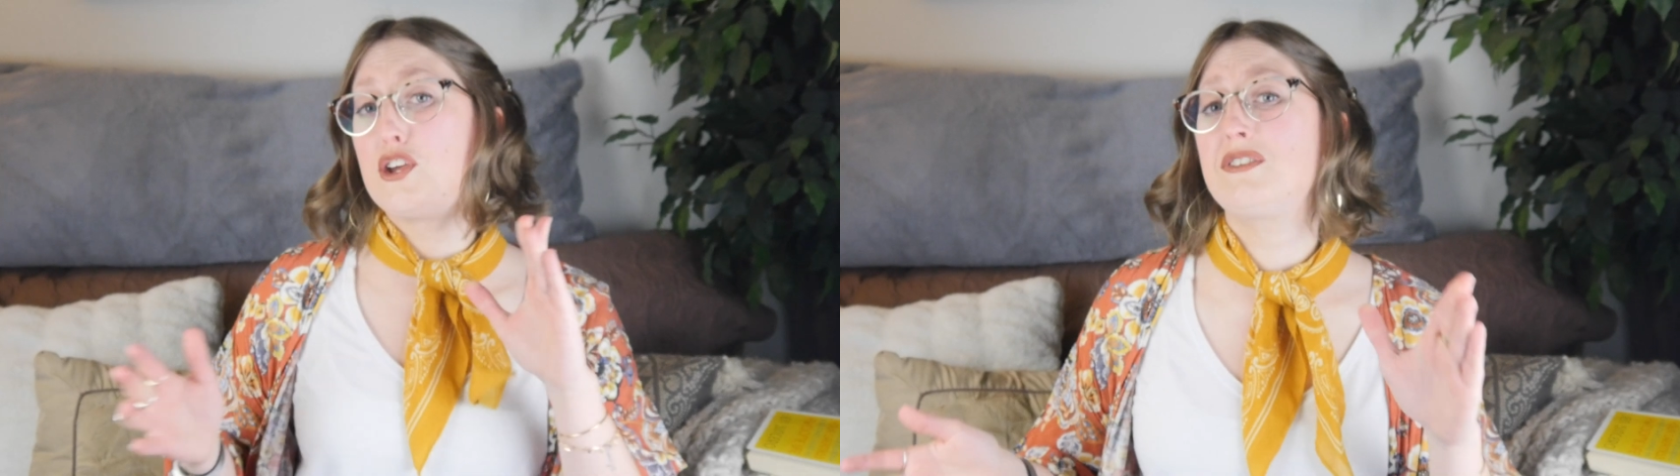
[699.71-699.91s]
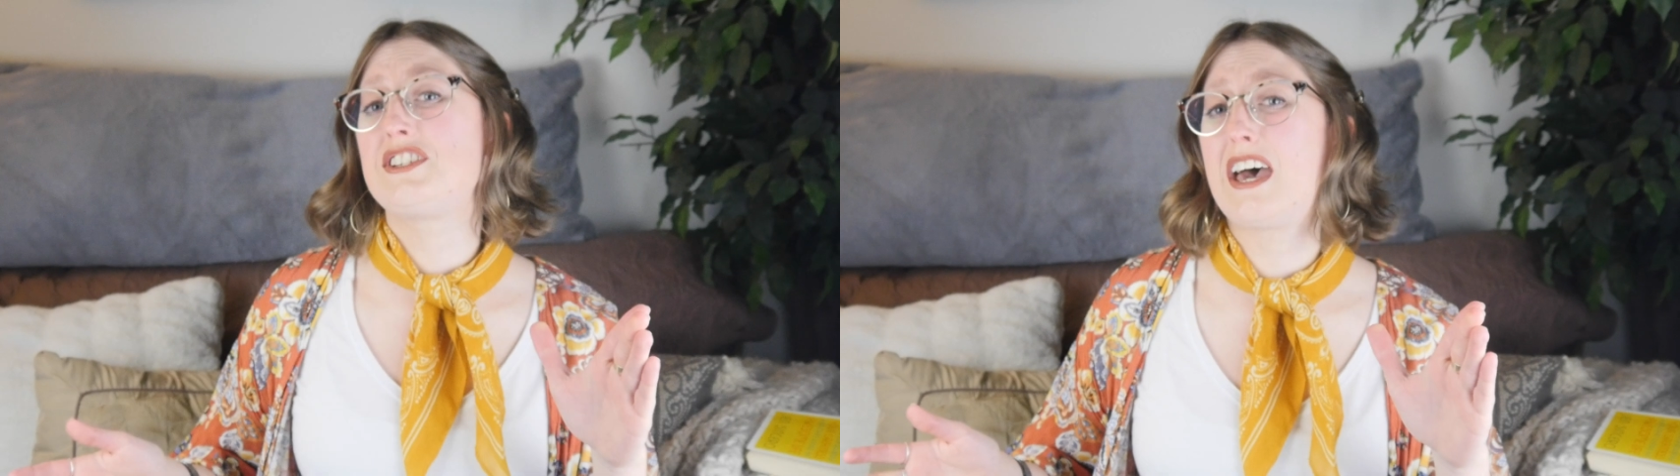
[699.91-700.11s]

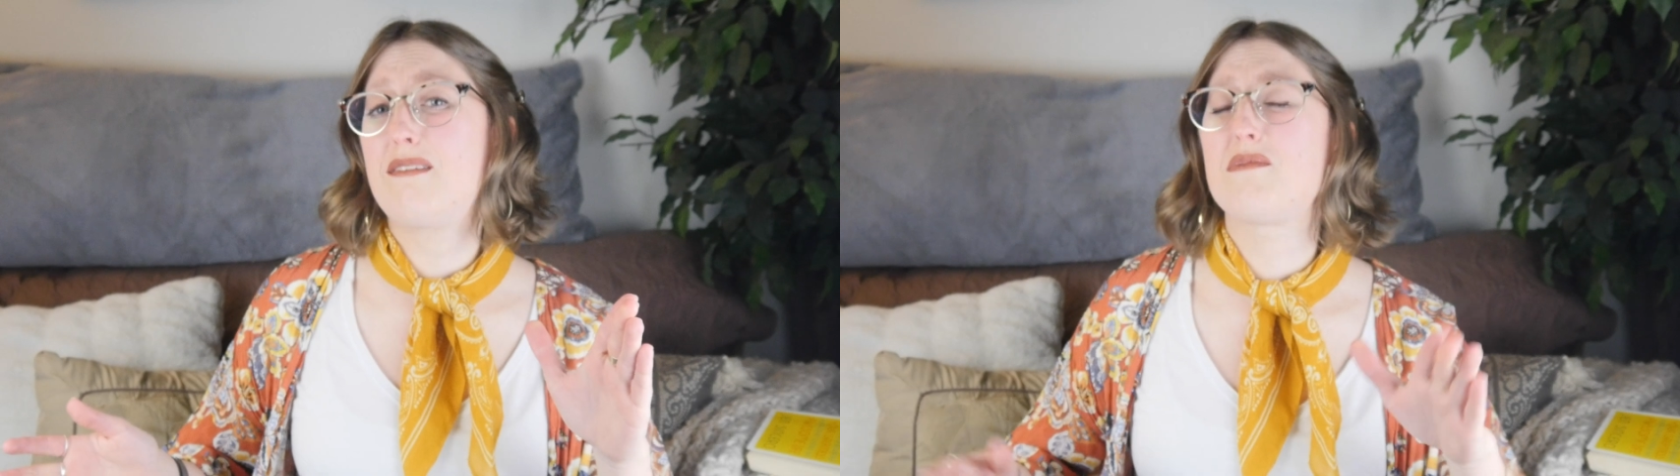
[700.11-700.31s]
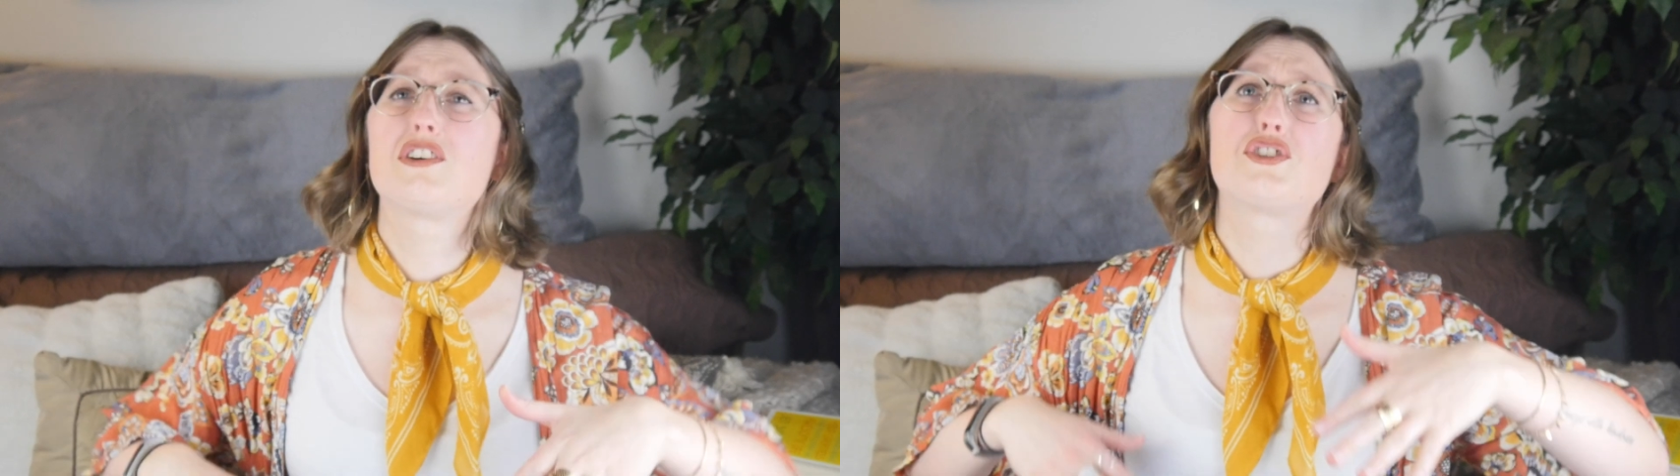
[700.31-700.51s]
you in debt
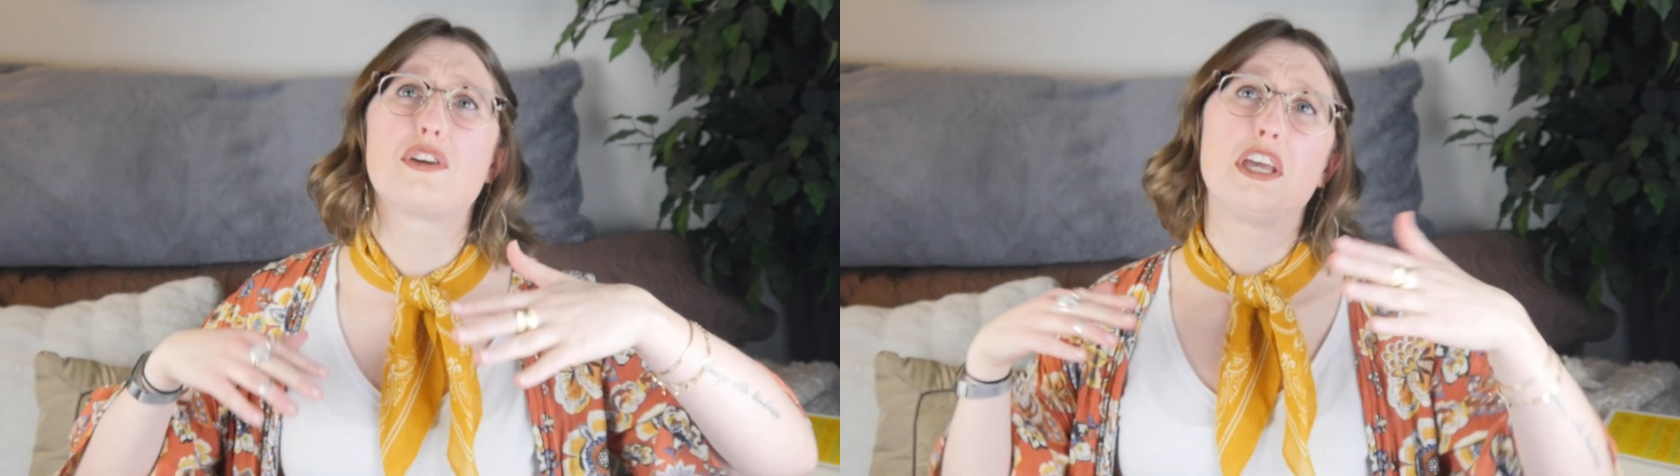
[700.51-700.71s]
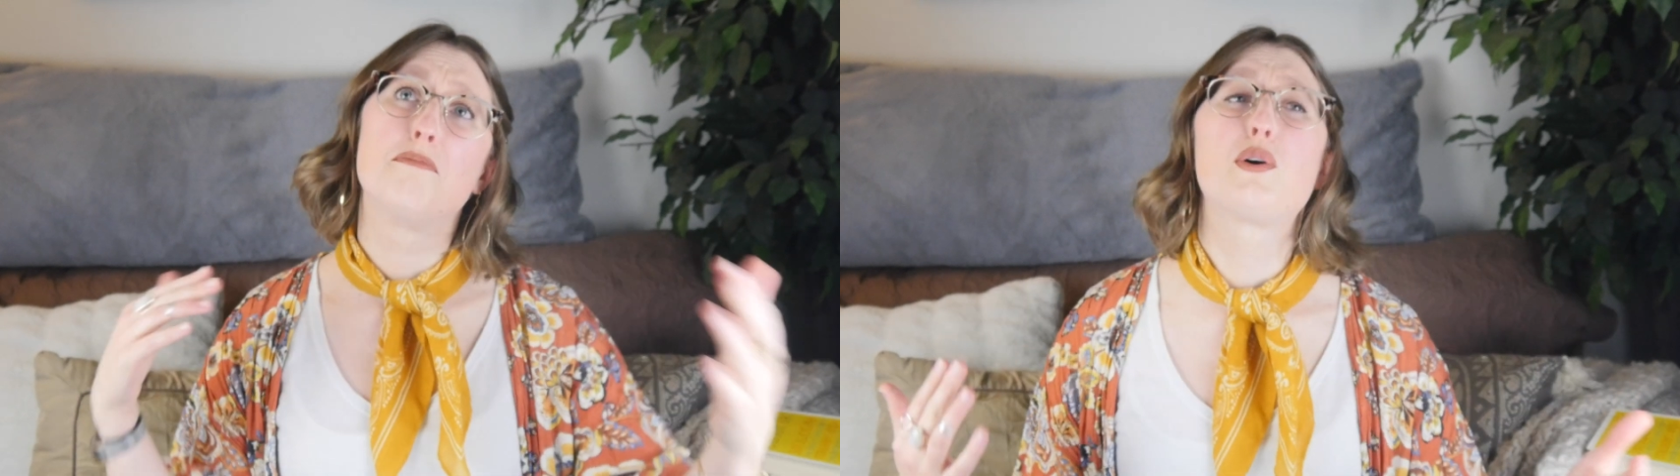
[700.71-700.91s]
because
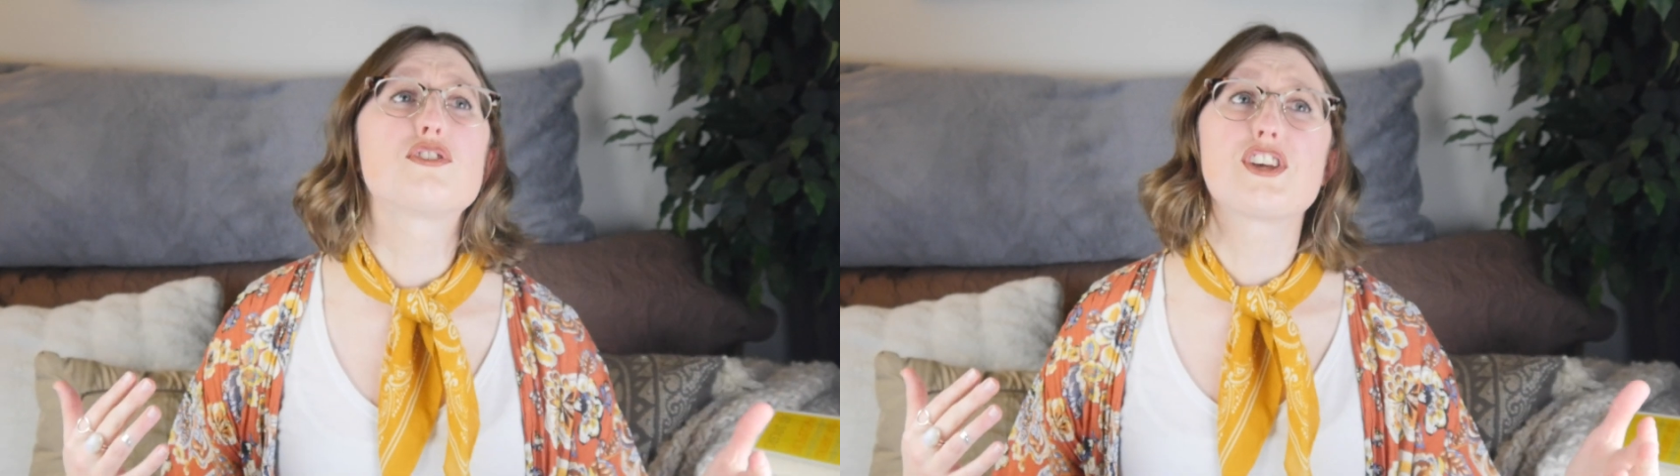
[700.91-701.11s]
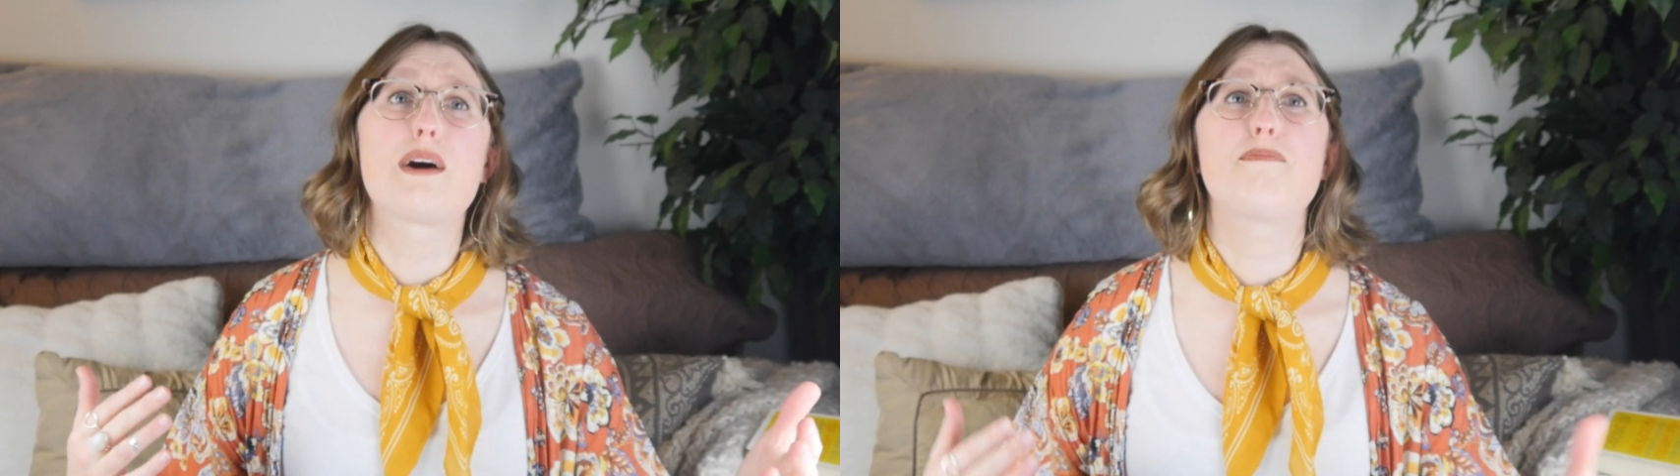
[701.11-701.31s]
you're
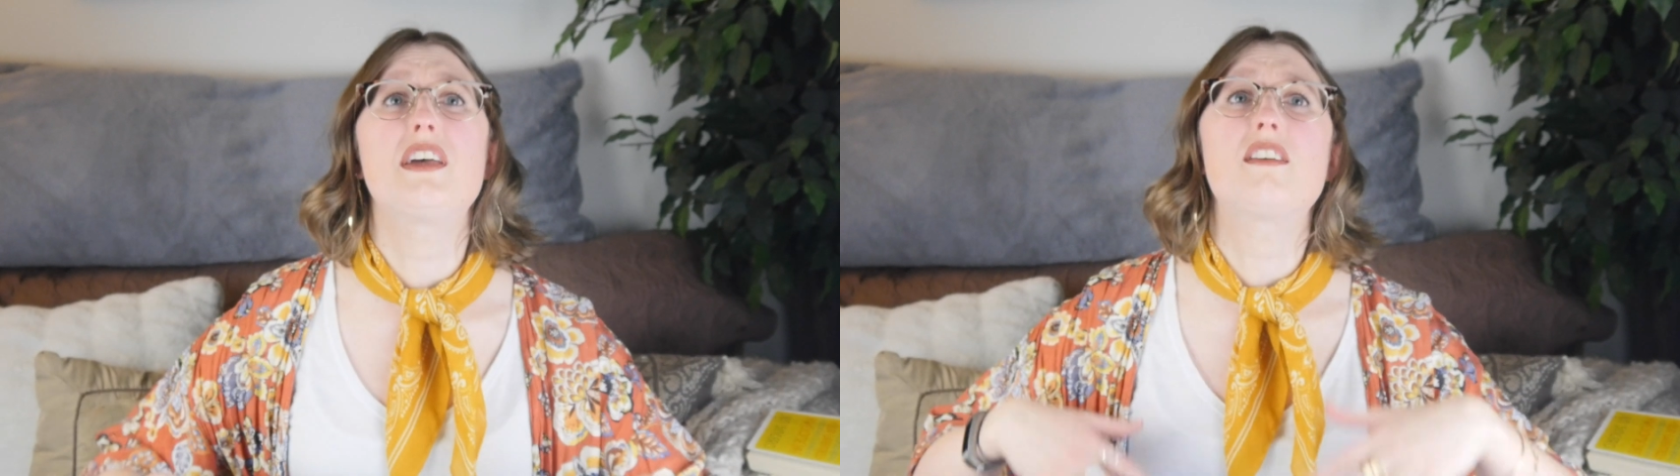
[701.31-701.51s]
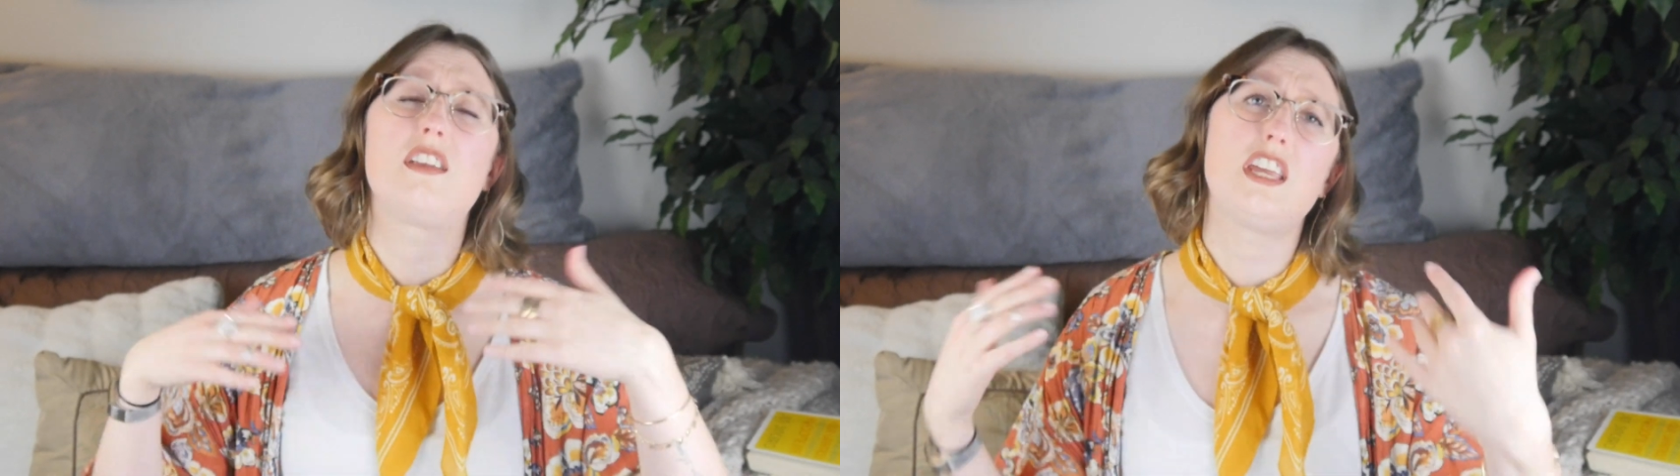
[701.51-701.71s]
impulse
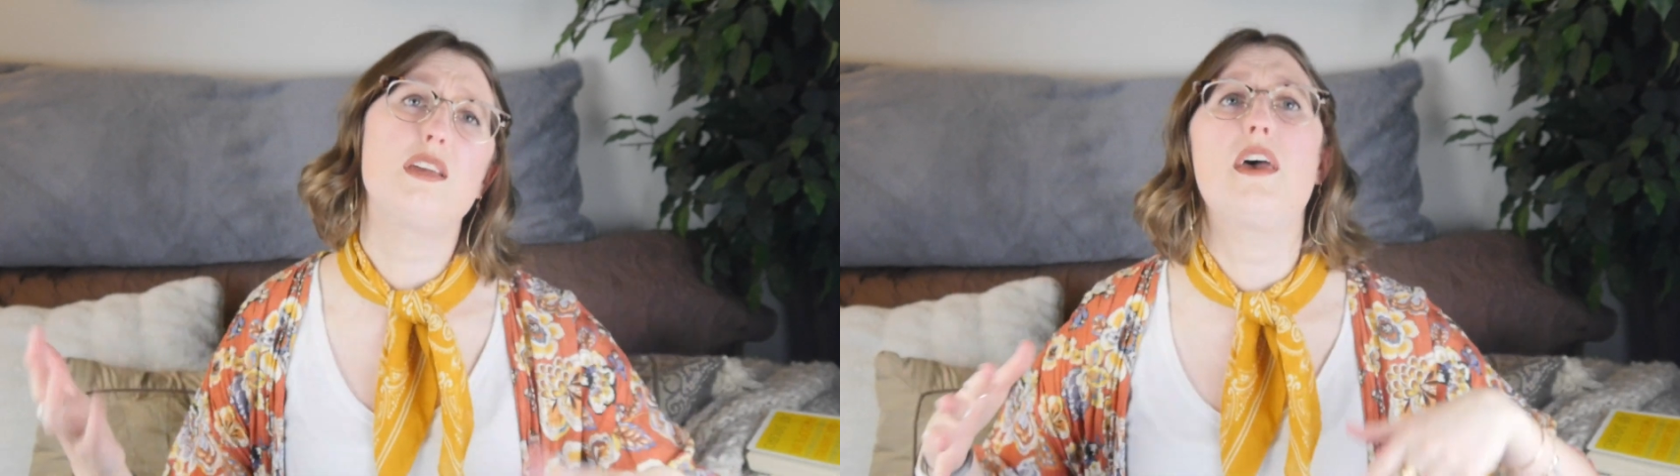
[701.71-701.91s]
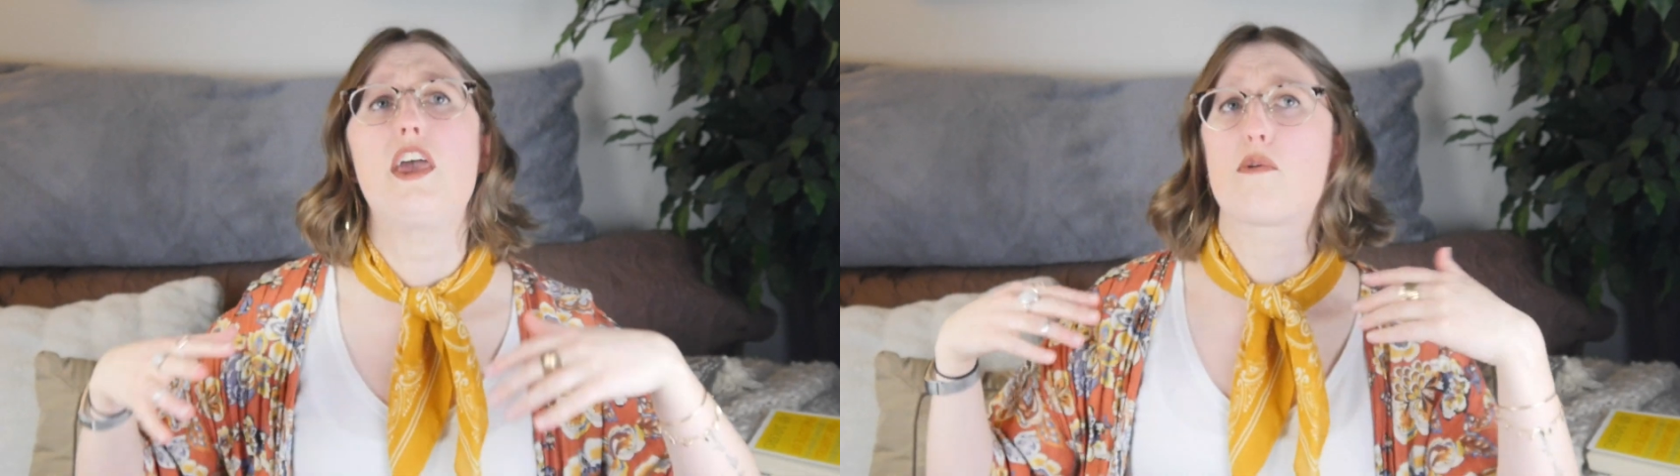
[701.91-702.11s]
shopping on eBay